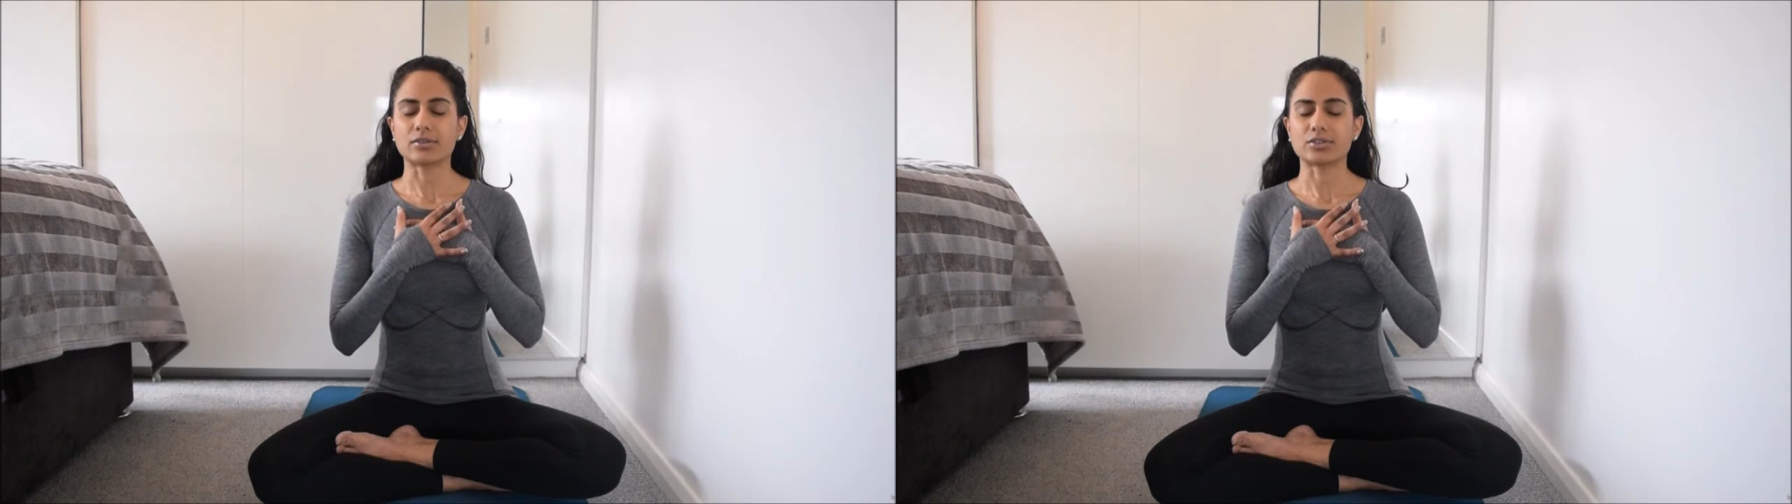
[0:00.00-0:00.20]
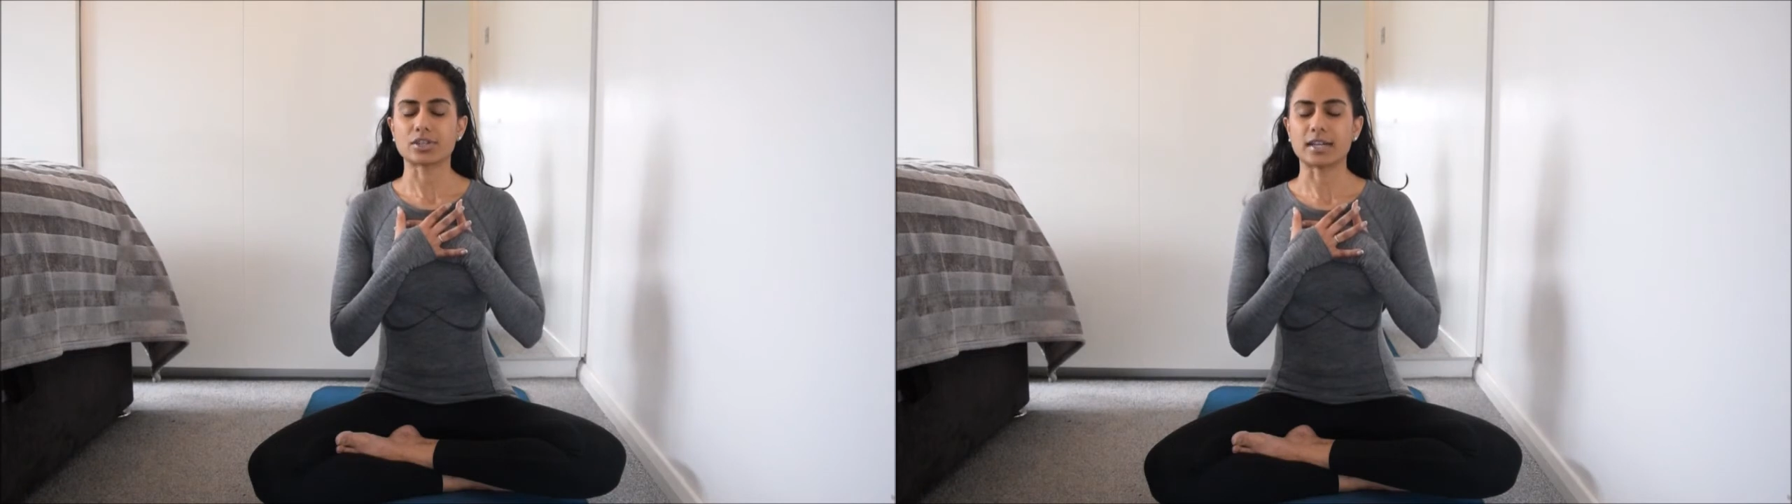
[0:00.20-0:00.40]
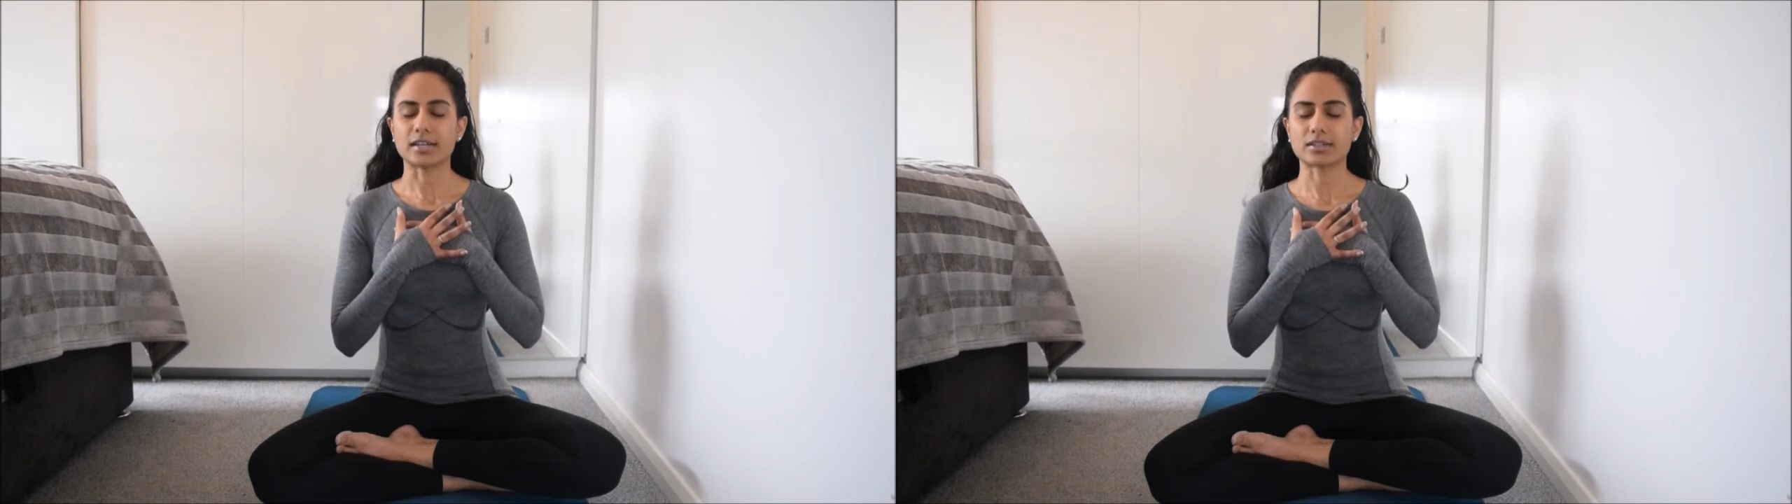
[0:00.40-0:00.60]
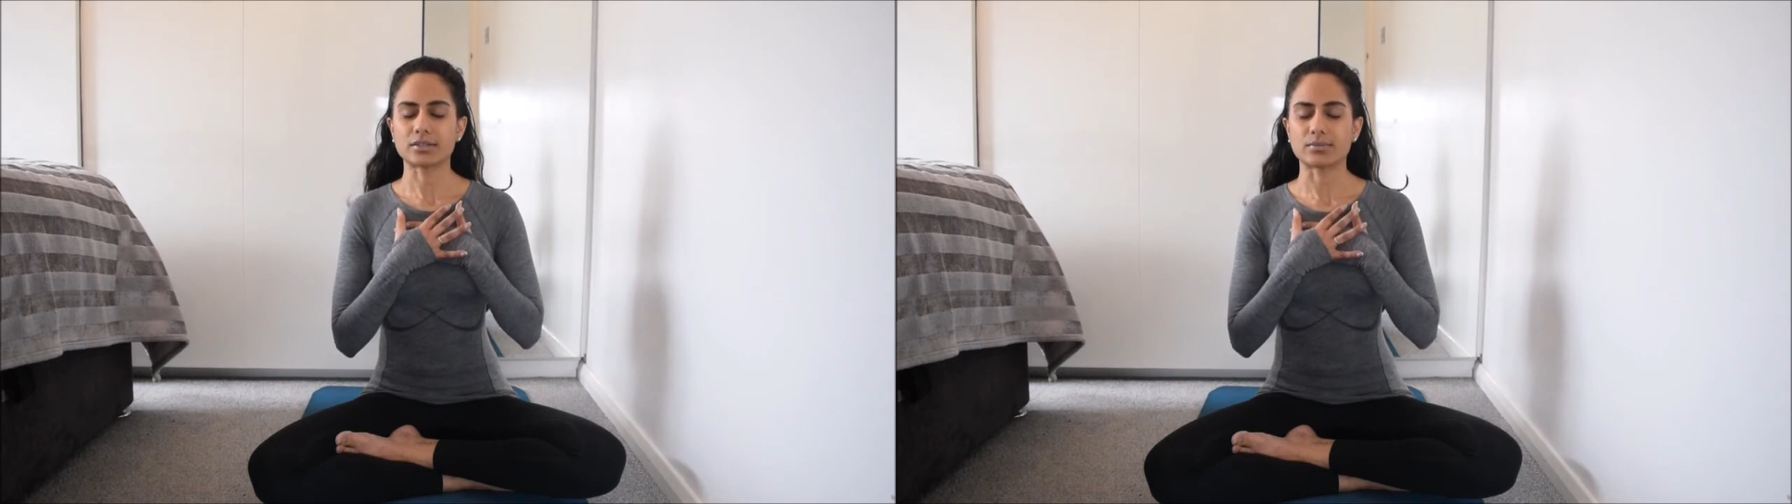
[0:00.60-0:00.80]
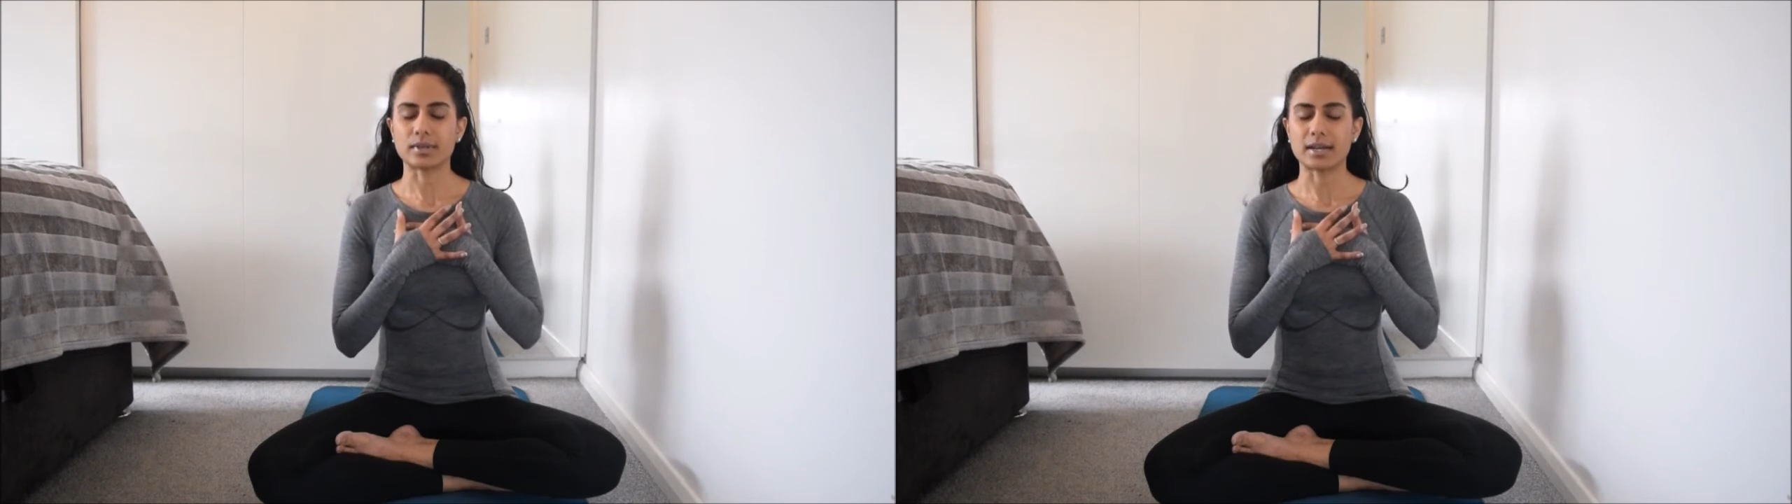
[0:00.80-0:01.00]
the
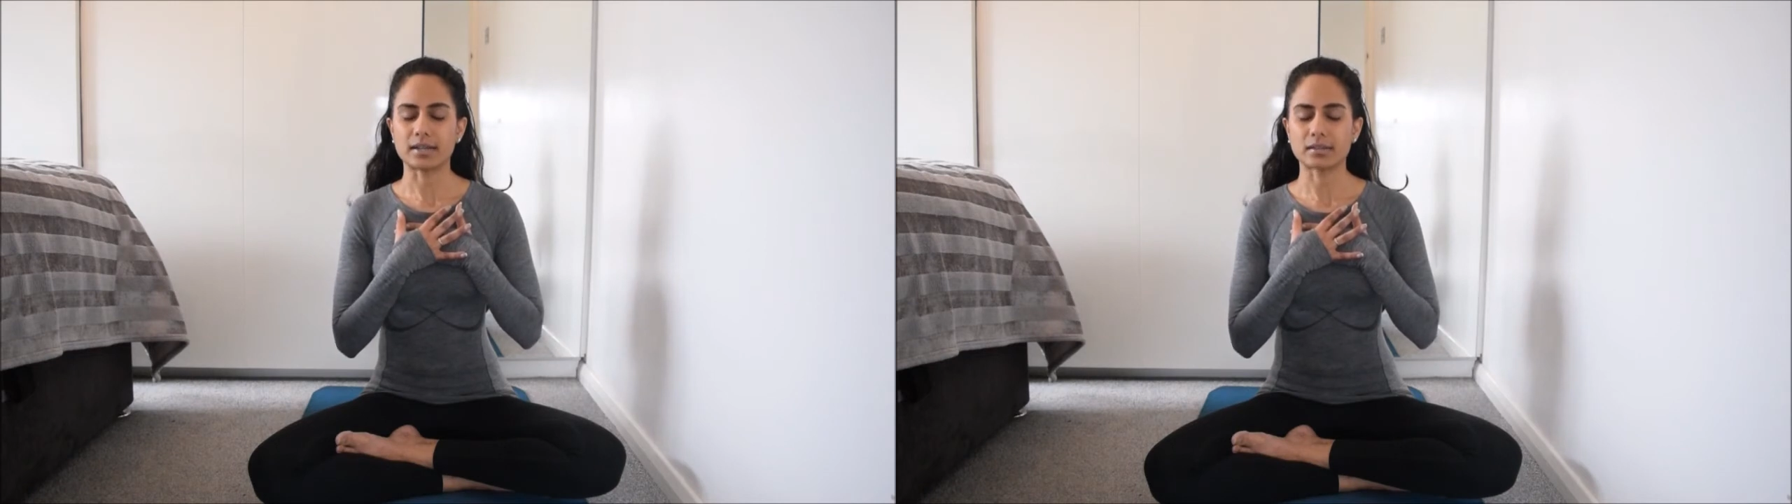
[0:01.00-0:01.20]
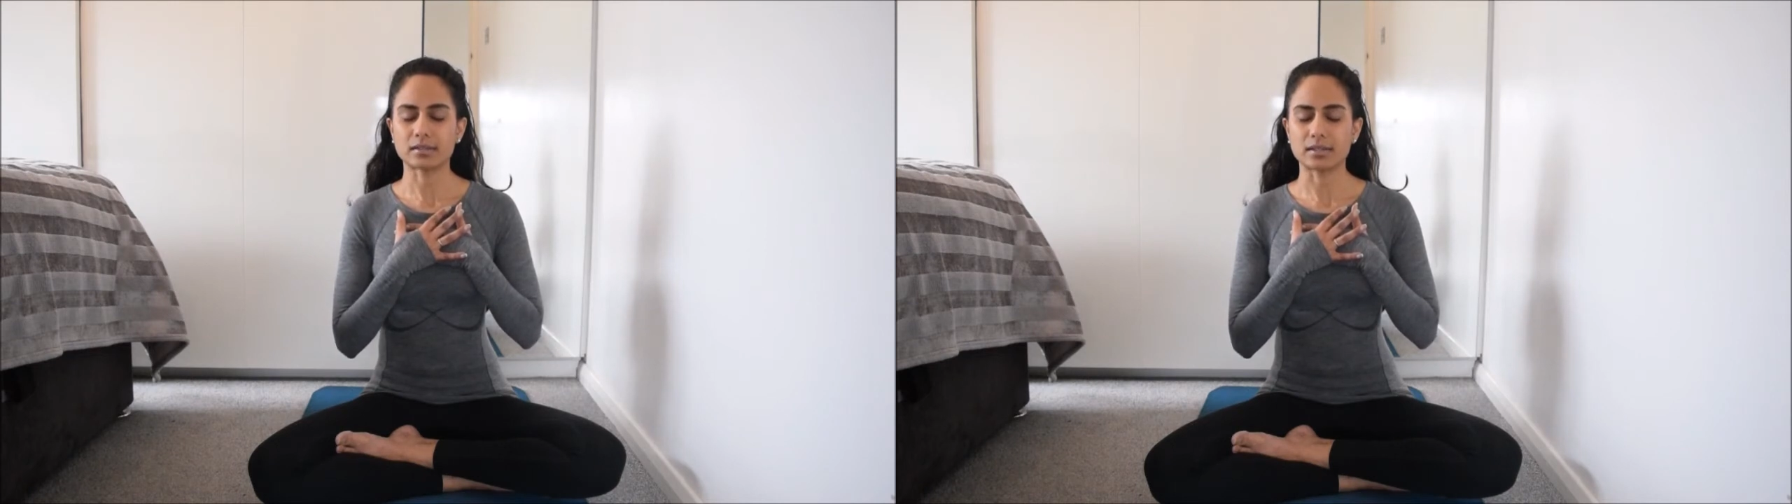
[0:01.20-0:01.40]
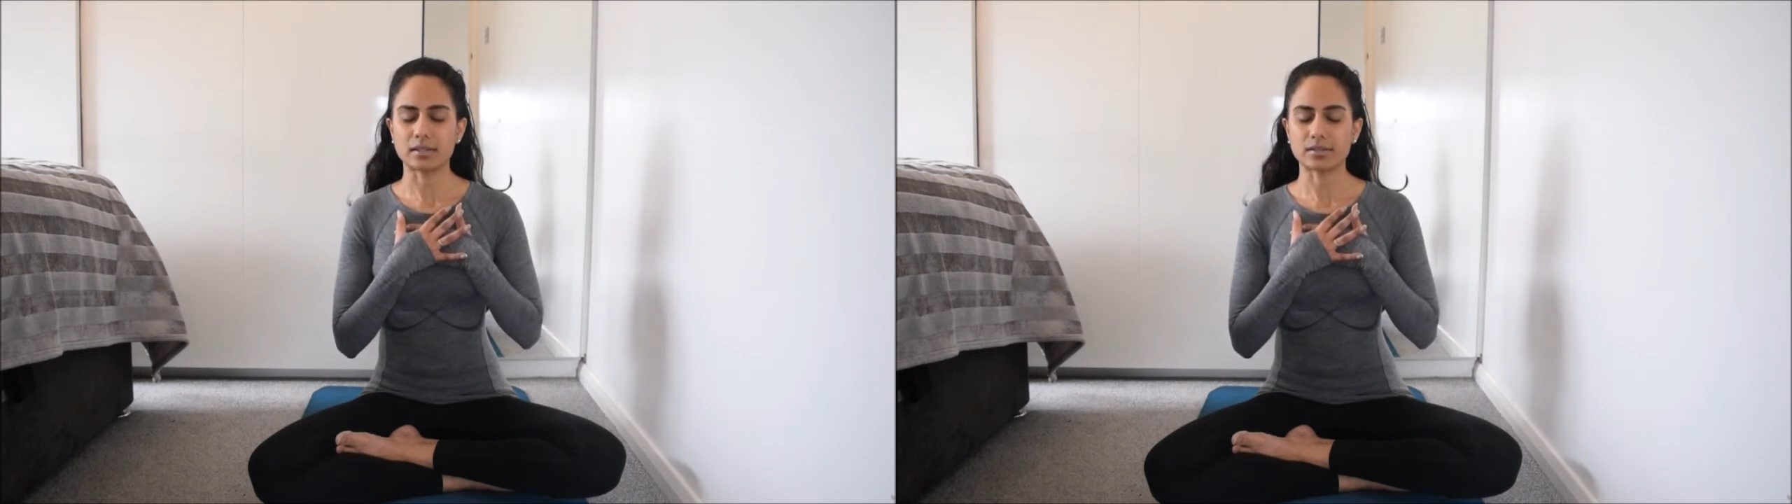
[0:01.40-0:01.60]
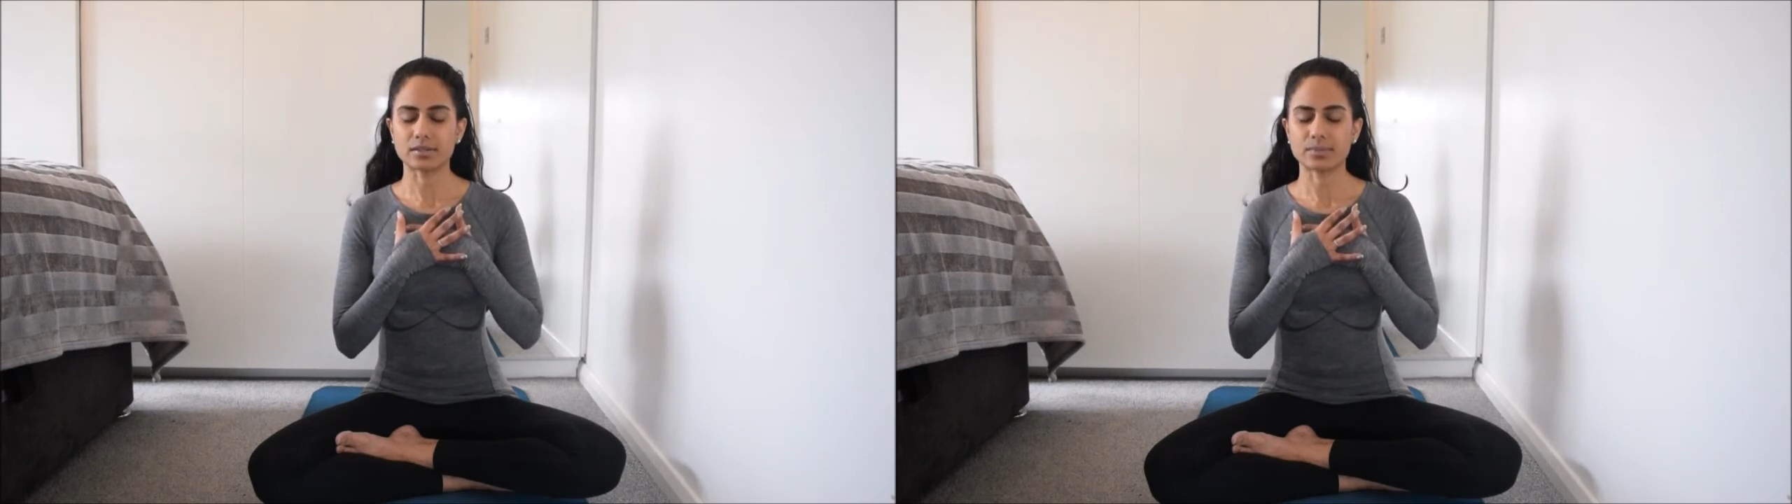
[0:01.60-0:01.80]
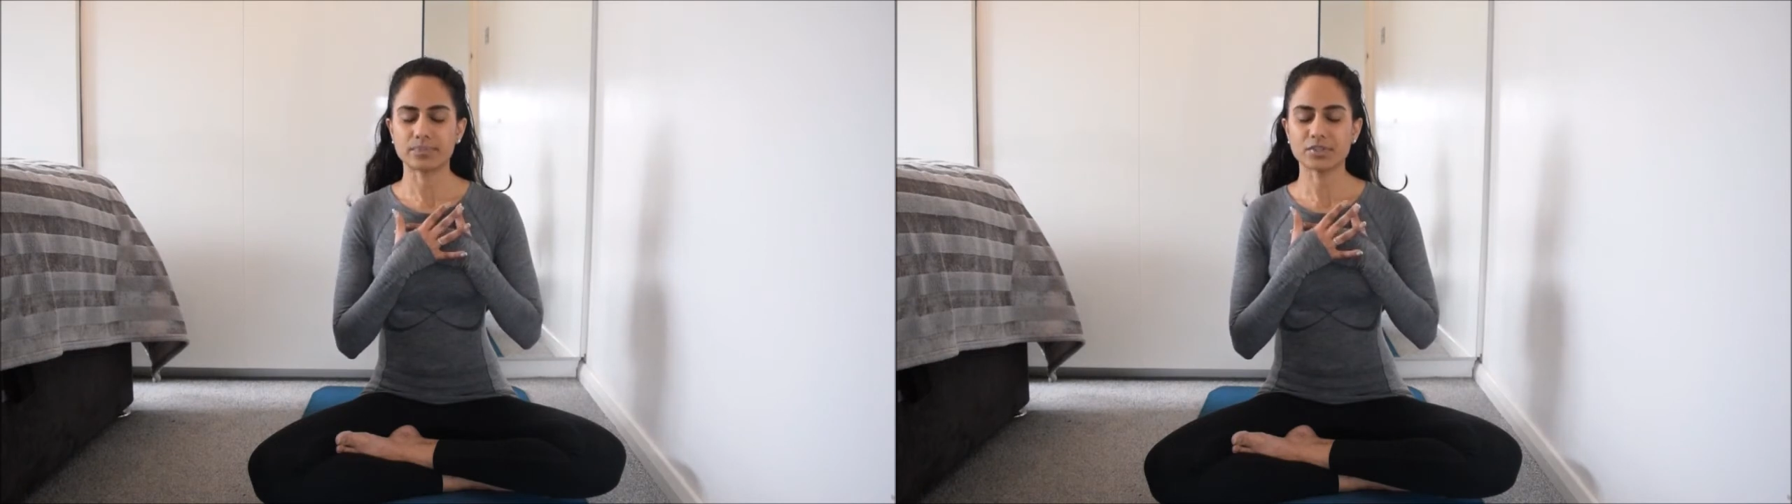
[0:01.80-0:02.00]
chest relaxes.